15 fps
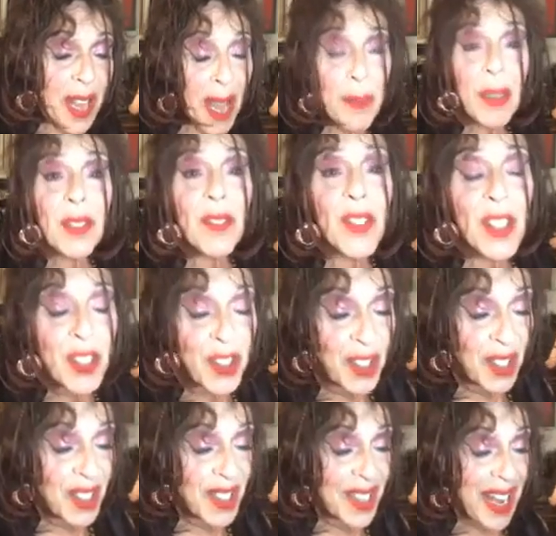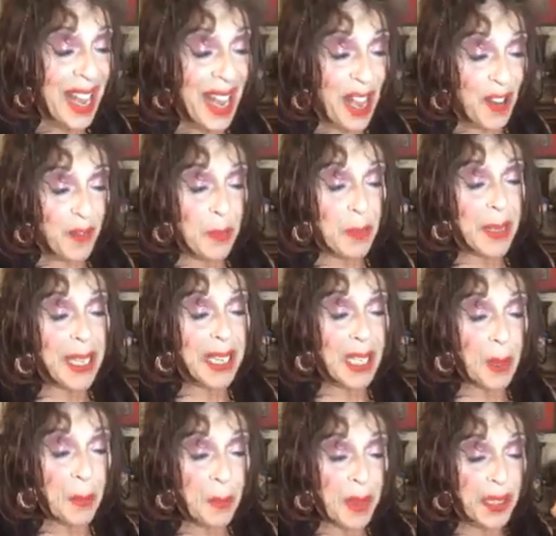of me
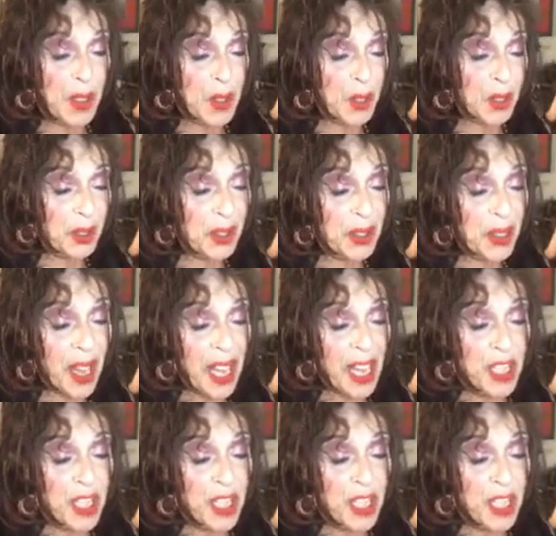in a big skirt,